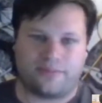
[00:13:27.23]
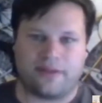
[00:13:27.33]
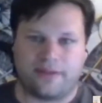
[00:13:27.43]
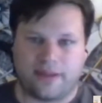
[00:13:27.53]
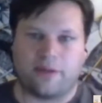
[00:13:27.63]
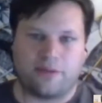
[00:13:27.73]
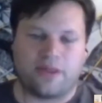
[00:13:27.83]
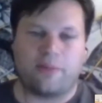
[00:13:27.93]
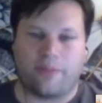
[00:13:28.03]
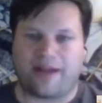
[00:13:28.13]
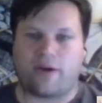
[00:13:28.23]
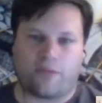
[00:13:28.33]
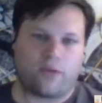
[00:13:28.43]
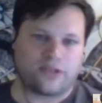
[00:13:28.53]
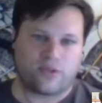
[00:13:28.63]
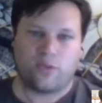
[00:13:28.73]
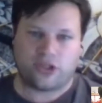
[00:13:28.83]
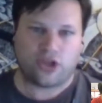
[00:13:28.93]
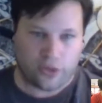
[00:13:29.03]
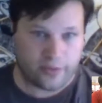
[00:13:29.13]
They'll back off once we
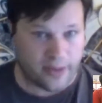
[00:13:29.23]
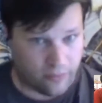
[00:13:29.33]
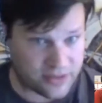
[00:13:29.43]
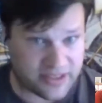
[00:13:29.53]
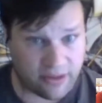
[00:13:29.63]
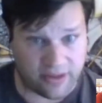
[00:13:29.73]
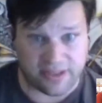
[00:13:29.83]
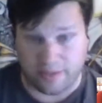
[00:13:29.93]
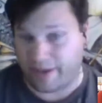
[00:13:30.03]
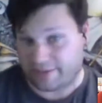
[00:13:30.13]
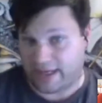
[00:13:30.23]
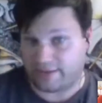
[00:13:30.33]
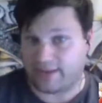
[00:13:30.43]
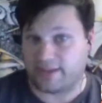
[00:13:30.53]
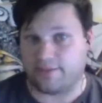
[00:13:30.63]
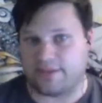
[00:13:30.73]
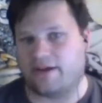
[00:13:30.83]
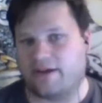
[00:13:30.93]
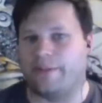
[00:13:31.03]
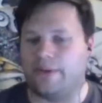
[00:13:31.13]
show them that we're serious about not letting them
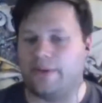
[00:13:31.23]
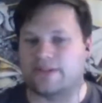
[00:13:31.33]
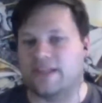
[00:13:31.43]
take our boats.